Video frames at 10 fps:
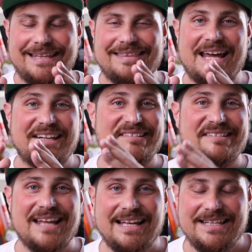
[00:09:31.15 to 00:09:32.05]
That is
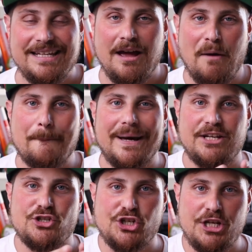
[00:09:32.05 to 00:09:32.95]
nothing but
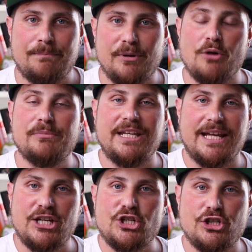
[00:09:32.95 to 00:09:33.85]
a cheap
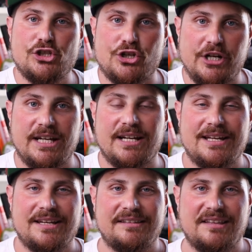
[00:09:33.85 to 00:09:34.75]
communication trick
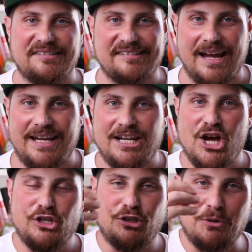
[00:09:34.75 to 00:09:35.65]
designed
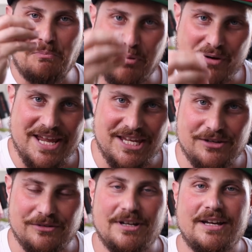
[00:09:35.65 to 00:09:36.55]
to break you.